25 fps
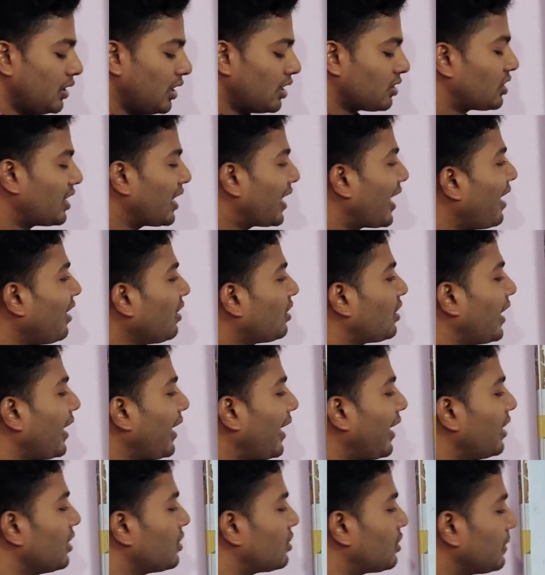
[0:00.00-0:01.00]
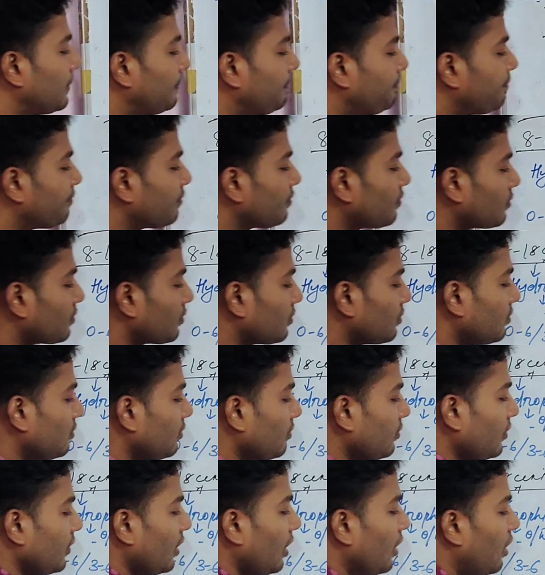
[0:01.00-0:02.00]
the second thing is
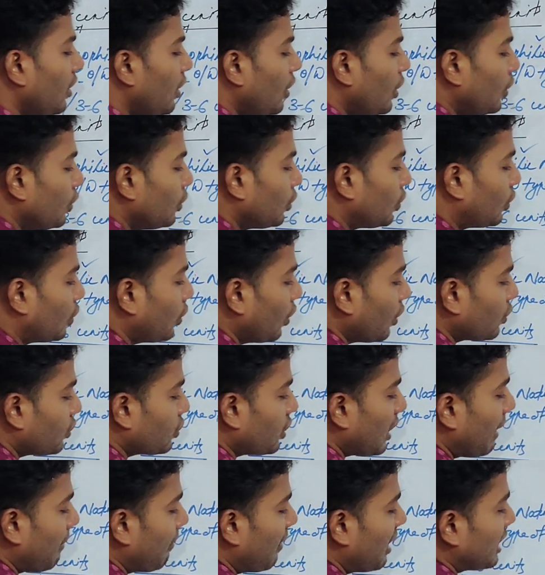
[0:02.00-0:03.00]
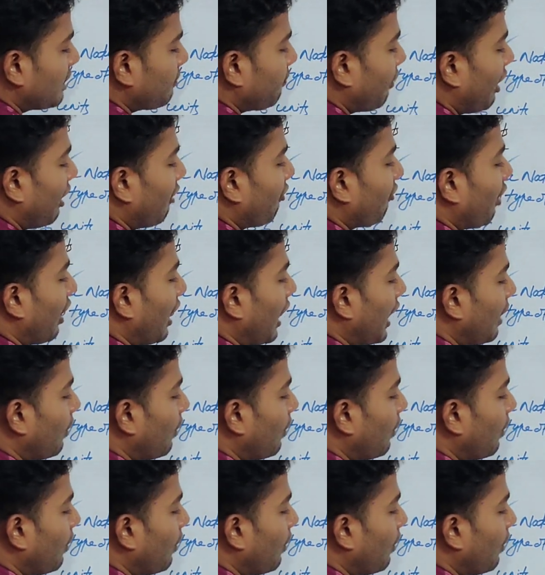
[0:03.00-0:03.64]
those emulsifying